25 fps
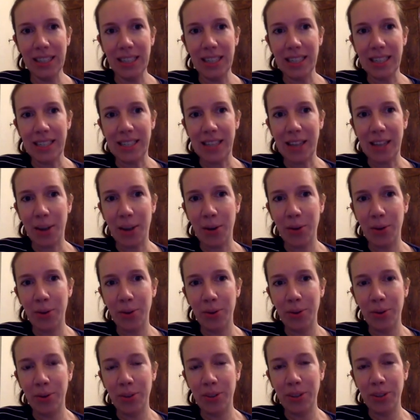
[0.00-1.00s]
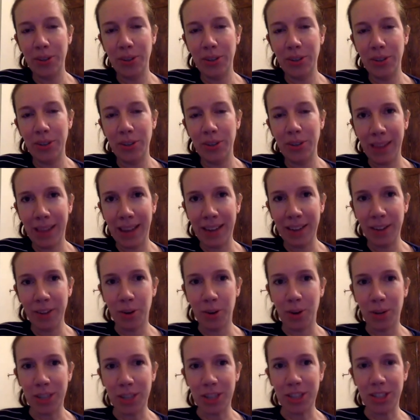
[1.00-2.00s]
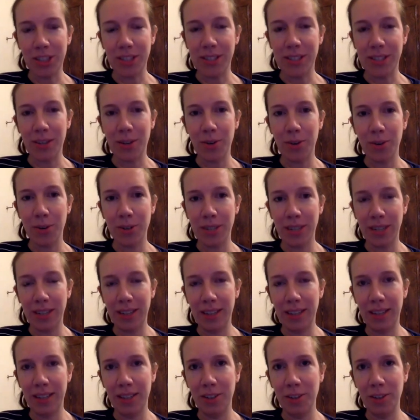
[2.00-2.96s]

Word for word: So, you know, plan your questions accordingly.